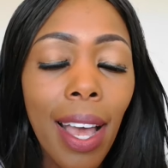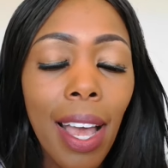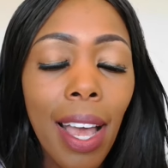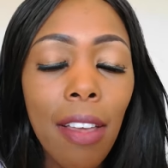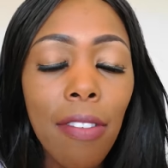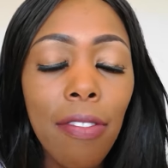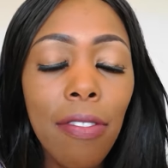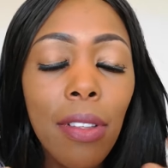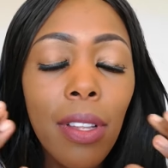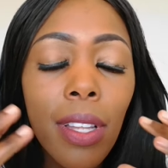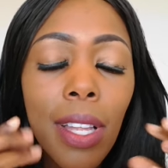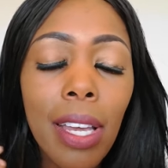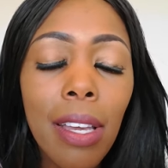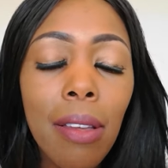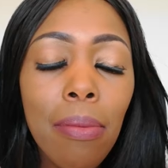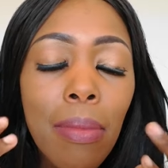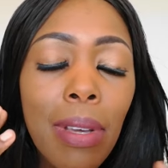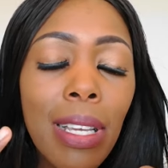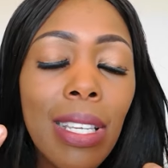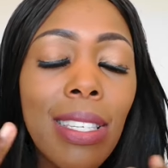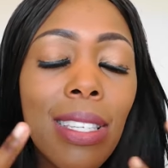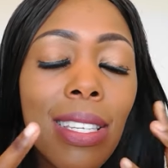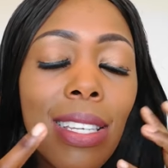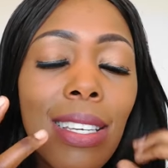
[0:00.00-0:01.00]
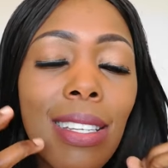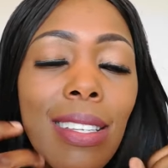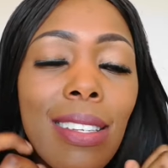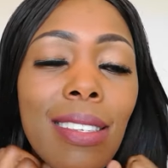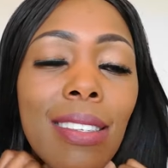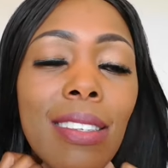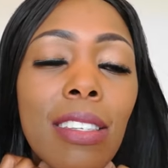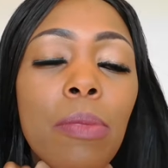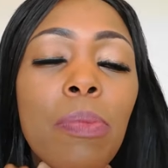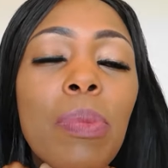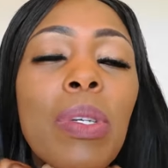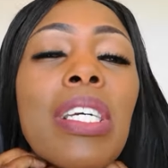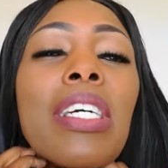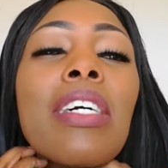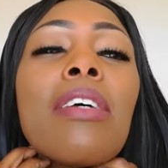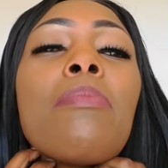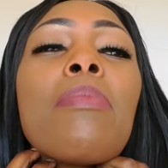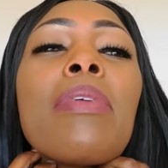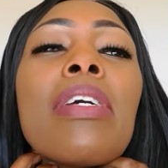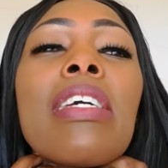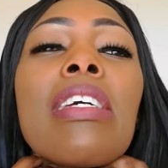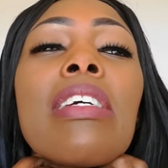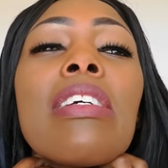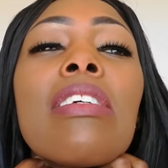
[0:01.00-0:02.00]
I feel like my skin is just
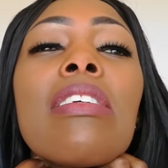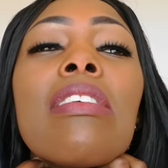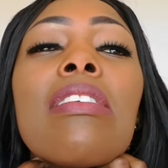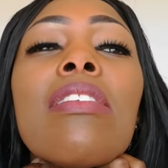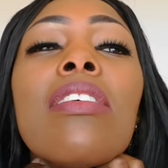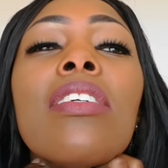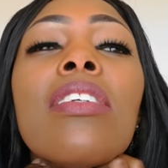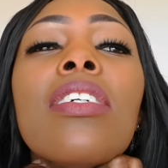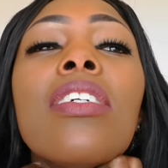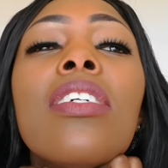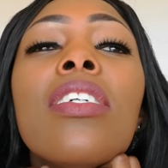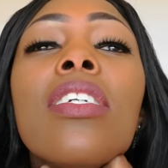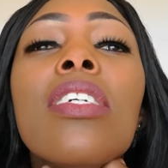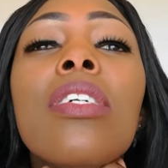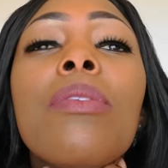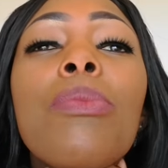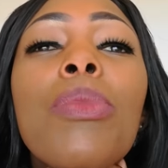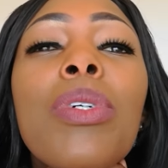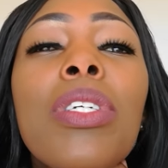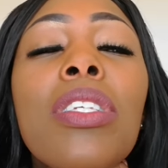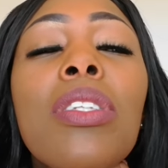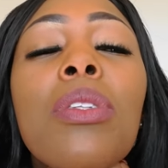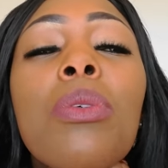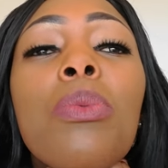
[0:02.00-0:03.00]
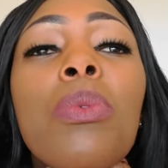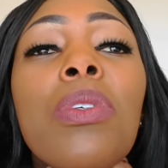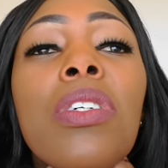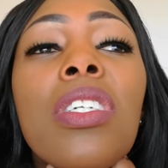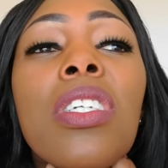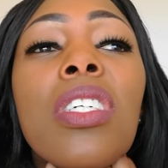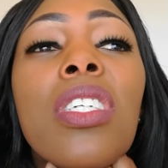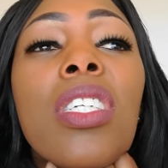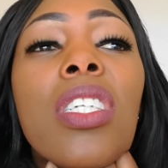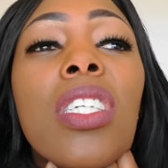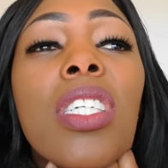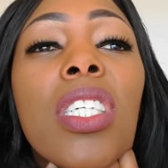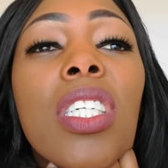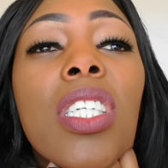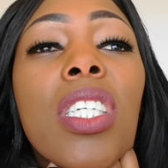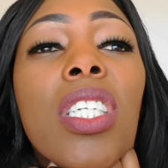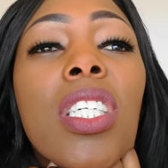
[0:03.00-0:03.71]
becoming, um, what's the word?